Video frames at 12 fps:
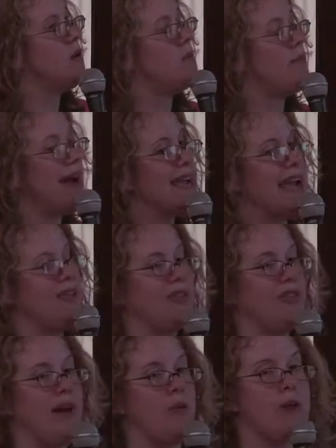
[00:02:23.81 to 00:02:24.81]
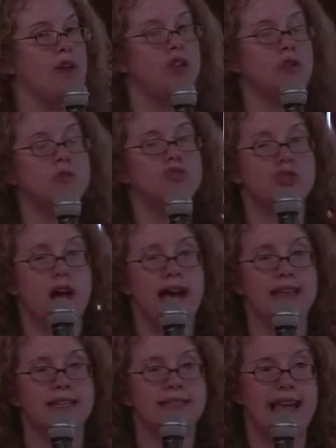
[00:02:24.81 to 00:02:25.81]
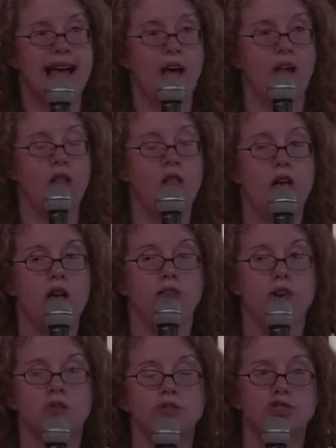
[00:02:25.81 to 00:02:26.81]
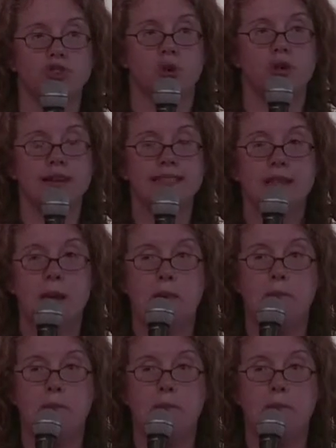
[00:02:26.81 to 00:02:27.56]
my guess is that when you try to tell those stories